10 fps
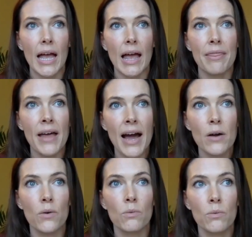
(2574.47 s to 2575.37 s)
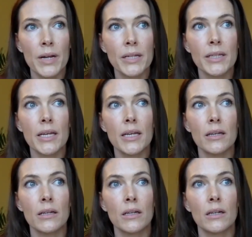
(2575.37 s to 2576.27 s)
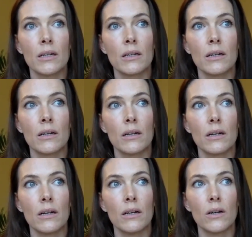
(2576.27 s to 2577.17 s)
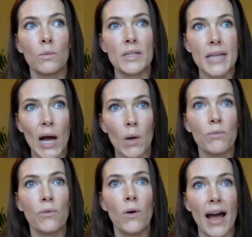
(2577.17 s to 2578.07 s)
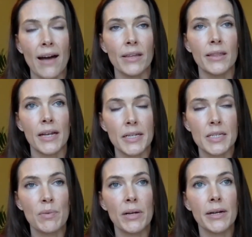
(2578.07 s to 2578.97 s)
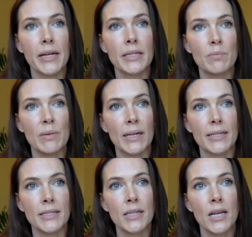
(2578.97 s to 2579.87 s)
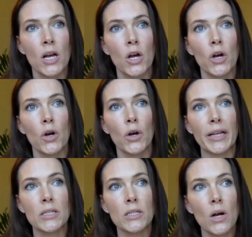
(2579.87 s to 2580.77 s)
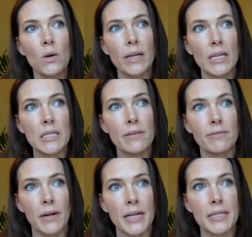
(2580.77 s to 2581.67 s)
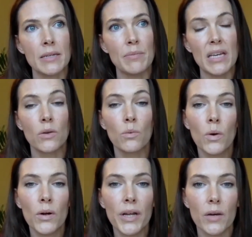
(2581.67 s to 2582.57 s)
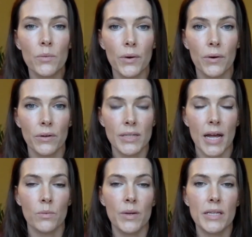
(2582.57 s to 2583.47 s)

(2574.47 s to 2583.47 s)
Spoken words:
And that really was helpful, having that experience, because it's so easy for us to be in the working world and we